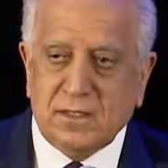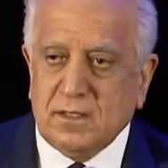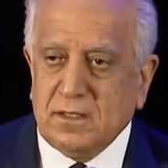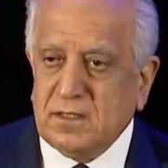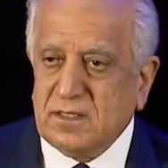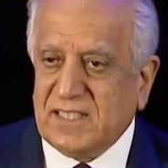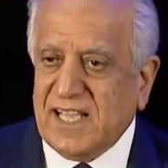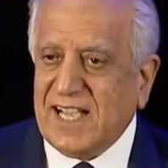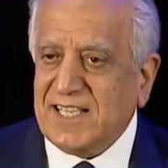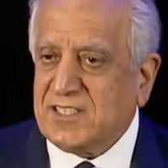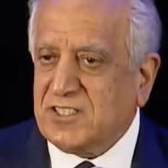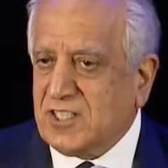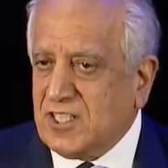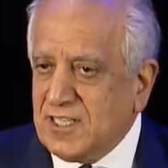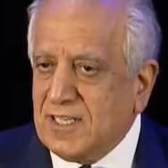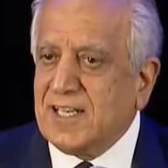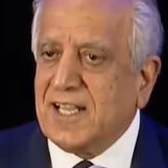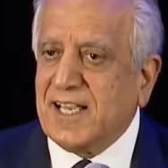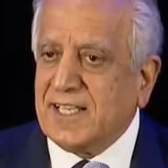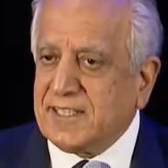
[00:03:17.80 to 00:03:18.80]

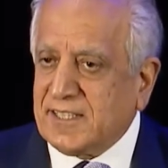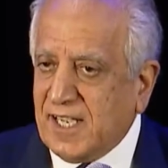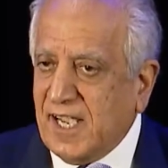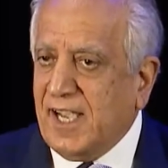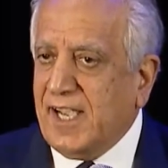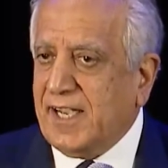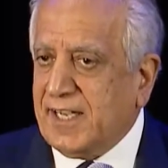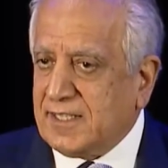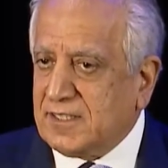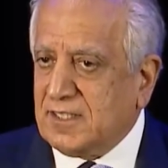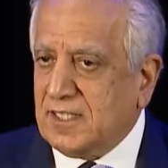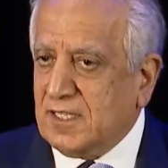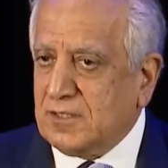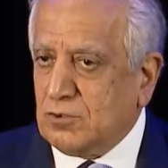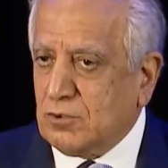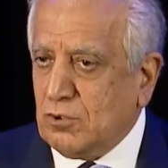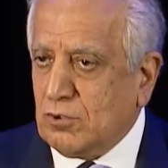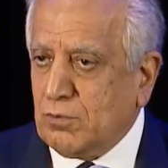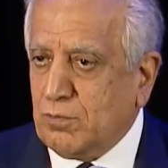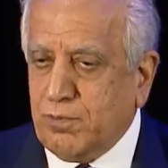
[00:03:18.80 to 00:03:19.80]
dastardly attack that
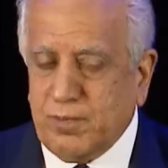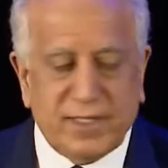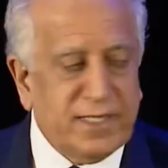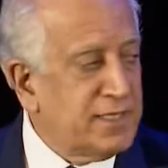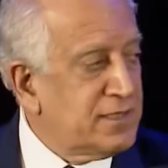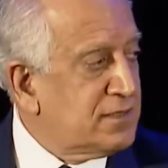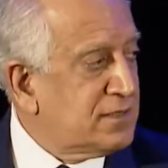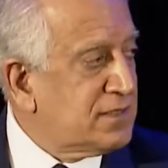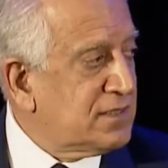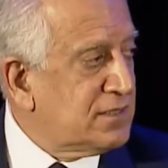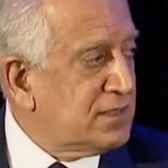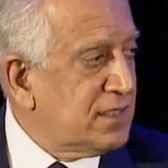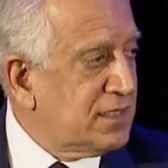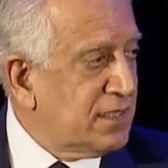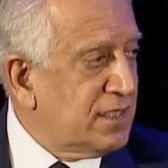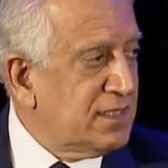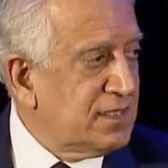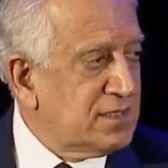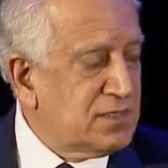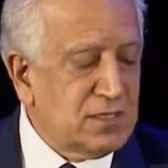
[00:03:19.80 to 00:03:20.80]
took place
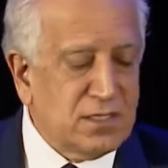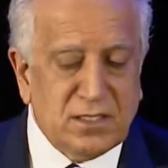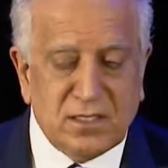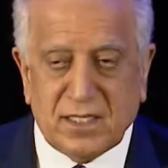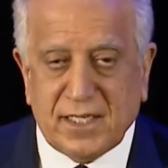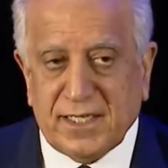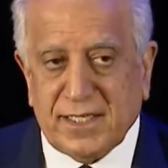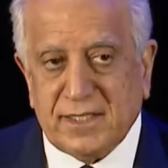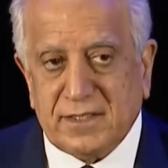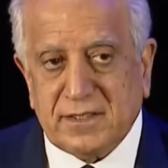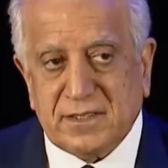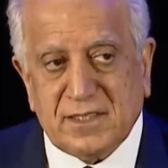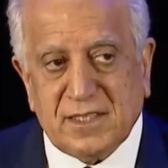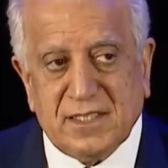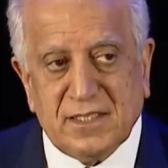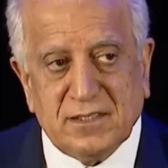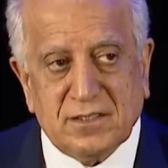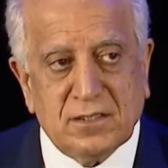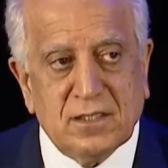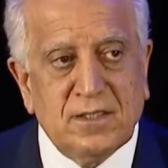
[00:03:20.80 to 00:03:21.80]
against the United
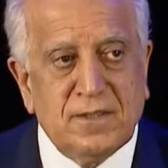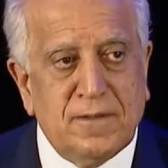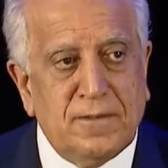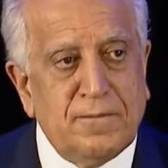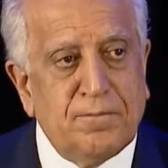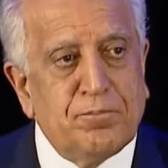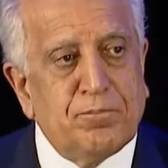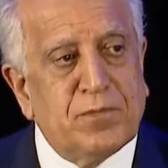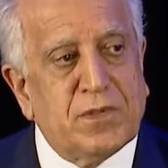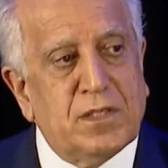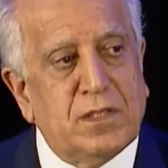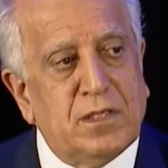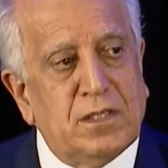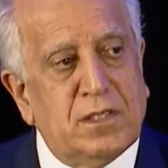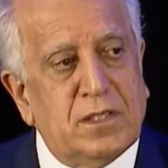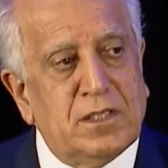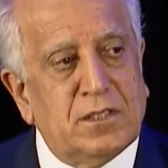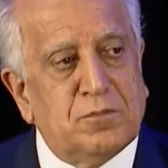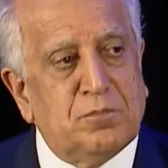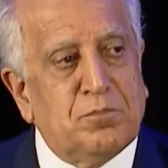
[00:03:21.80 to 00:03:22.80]
States.
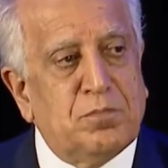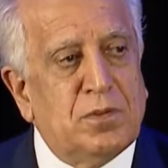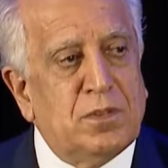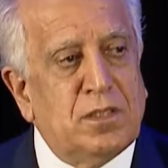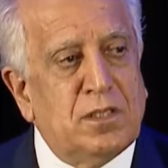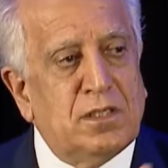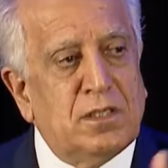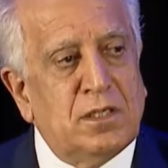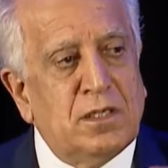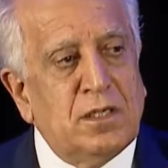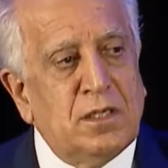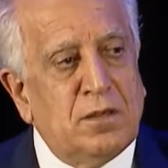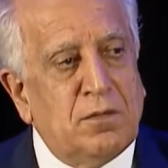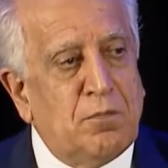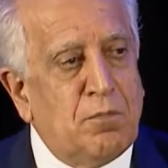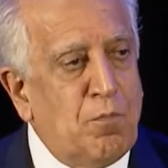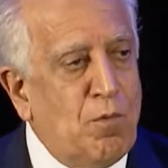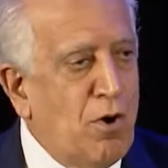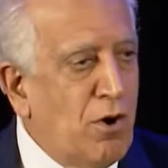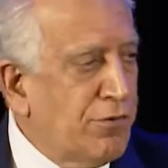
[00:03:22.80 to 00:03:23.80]
It
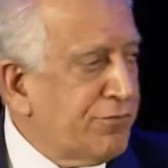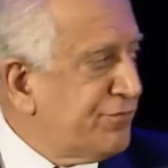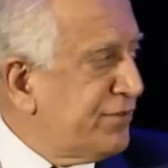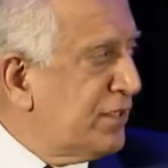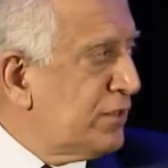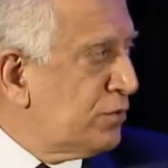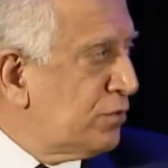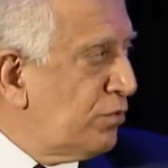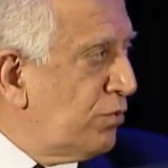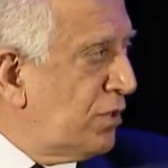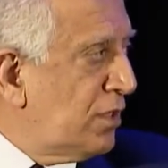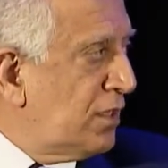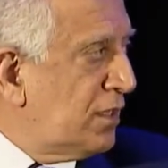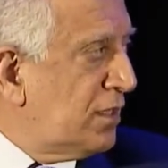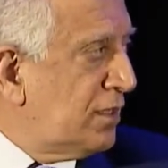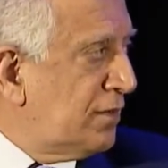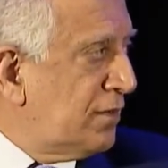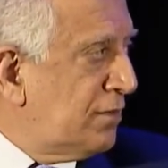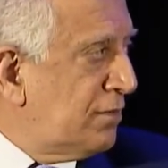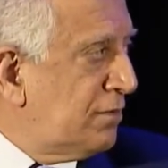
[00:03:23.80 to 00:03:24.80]
morphed into
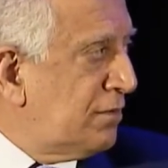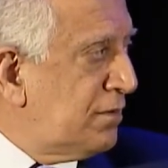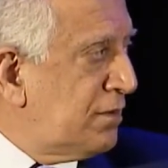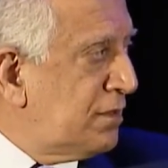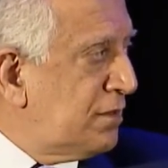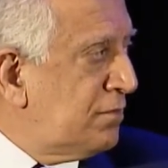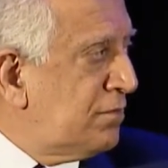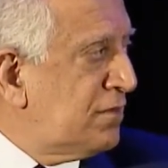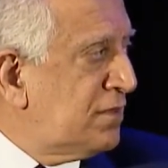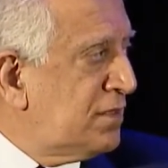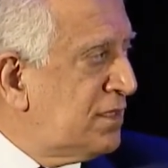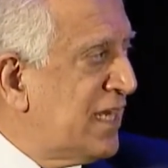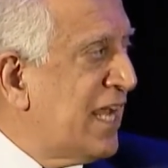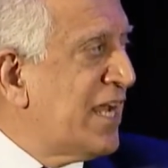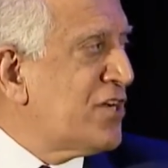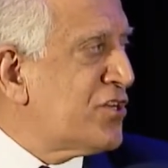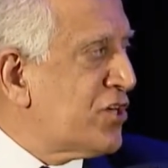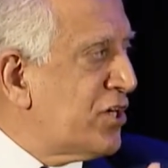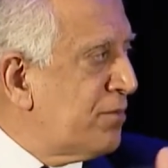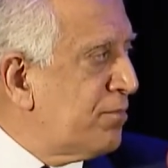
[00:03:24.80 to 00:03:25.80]
a
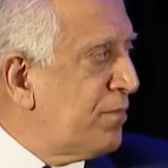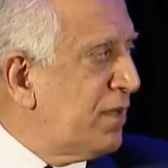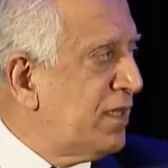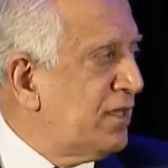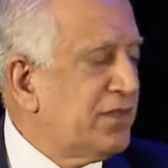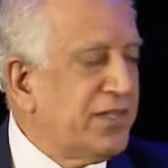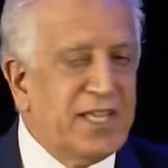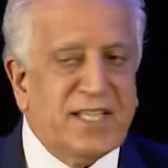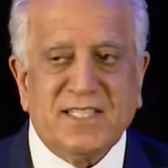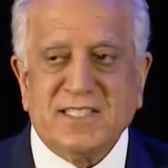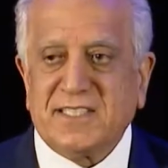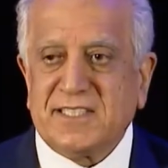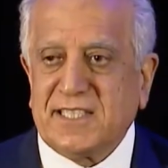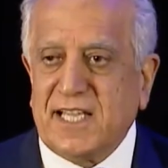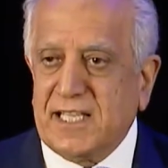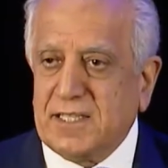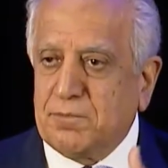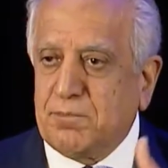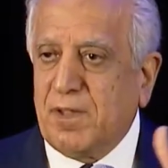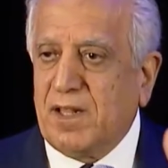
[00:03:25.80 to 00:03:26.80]
nation-building,
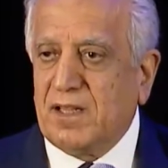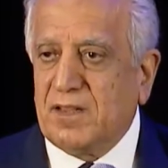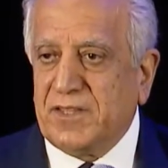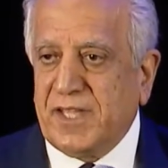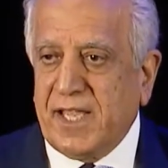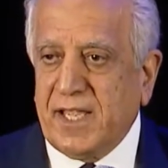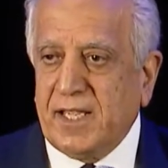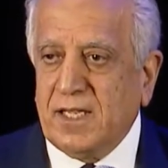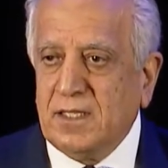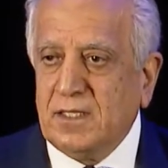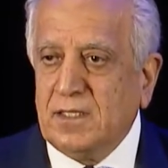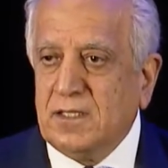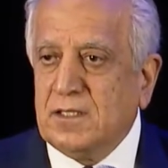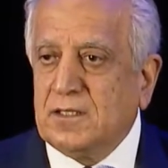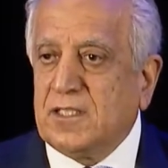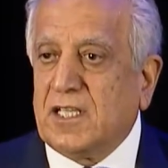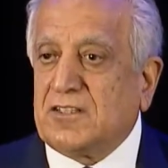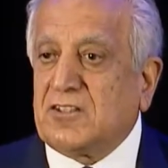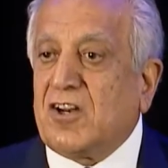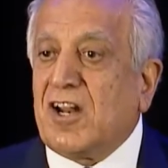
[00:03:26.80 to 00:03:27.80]
state-building,
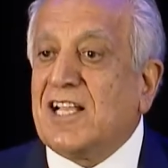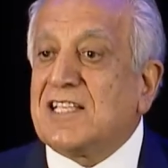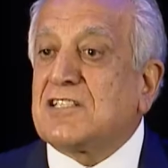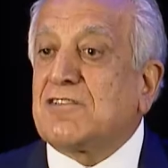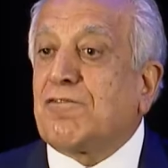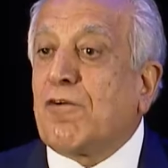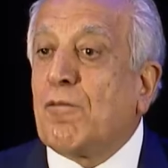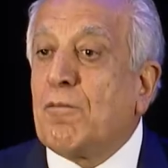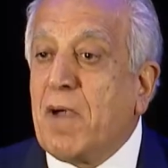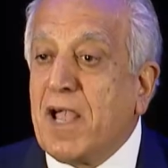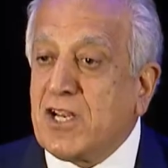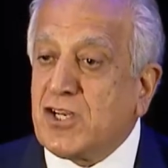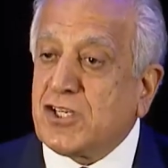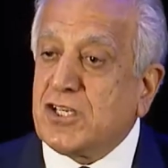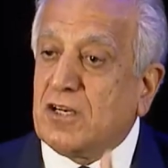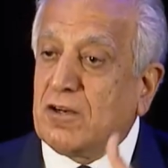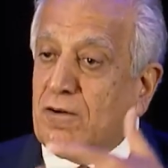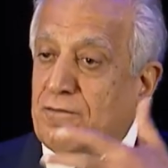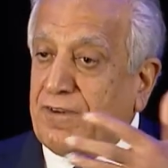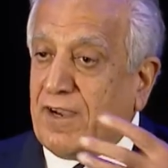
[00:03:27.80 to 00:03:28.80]
the
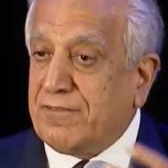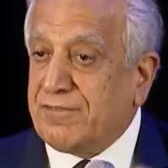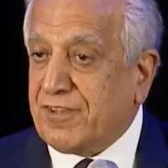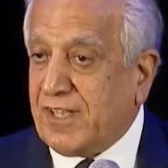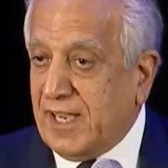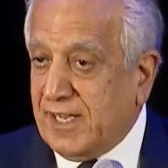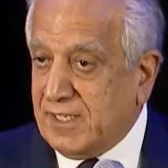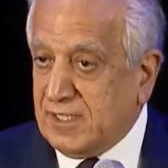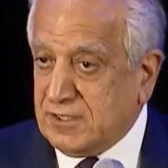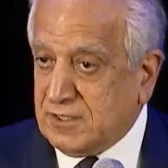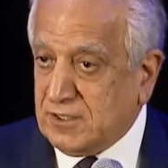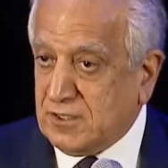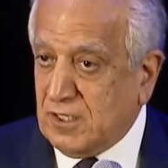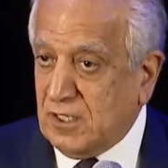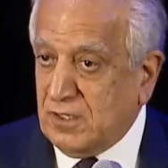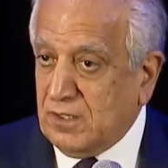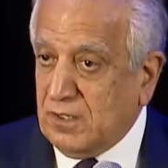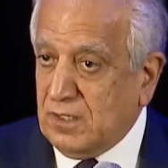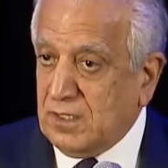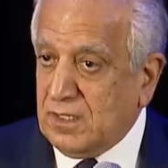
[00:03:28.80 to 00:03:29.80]
transformation of
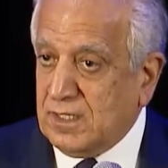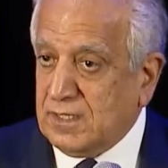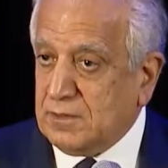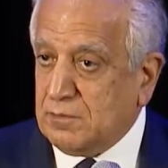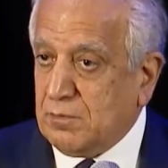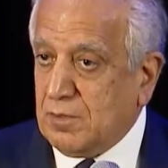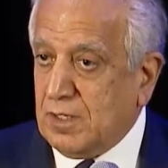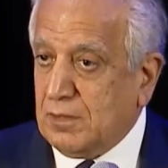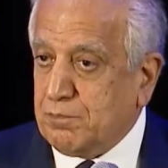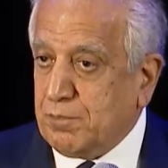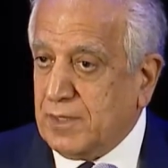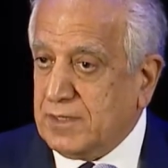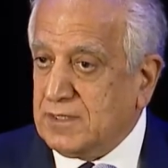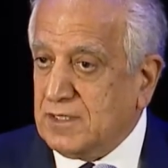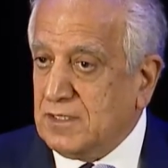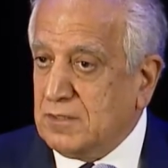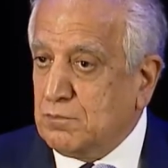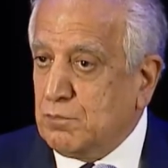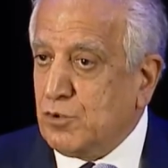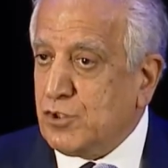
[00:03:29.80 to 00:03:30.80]
Afghanistan.
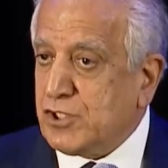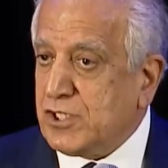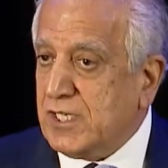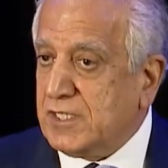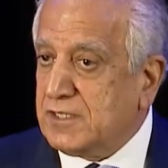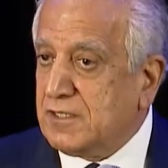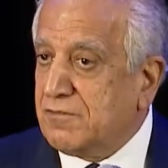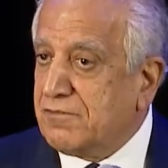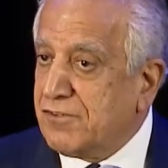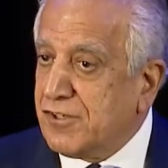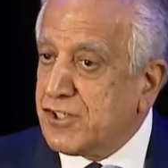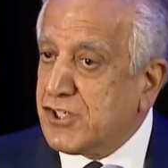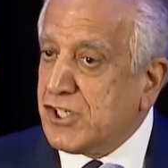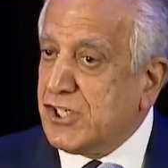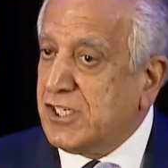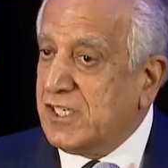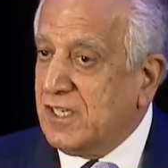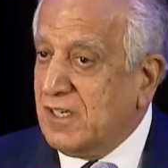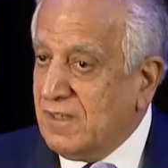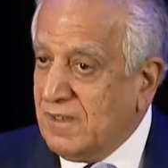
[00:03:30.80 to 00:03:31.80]
President Bush had the
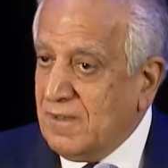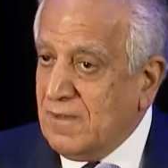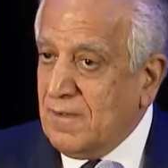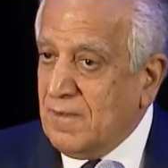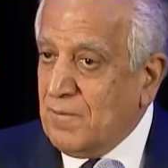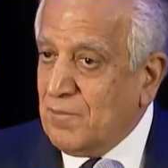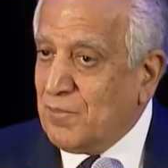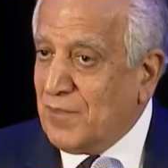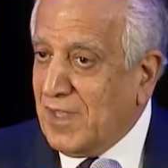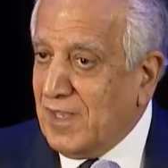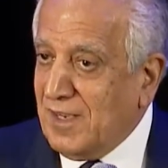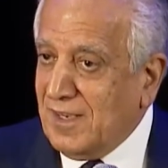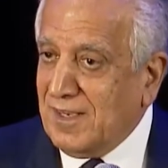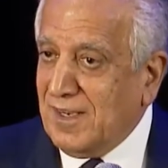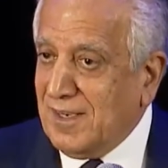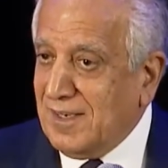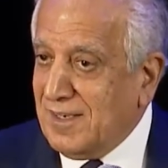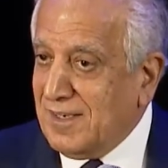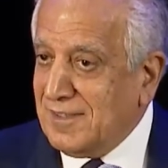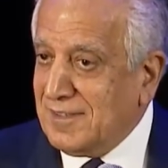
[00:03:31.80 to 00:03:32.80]
vision
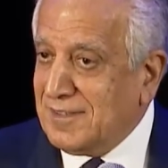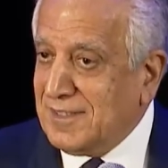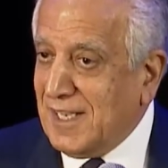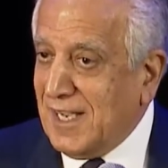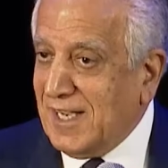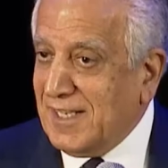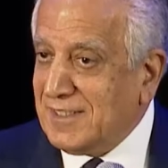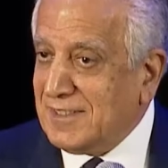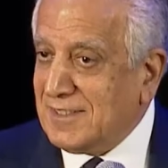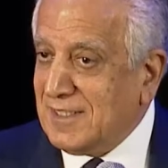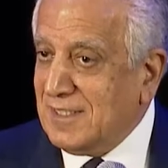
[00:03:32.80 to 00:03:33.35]
that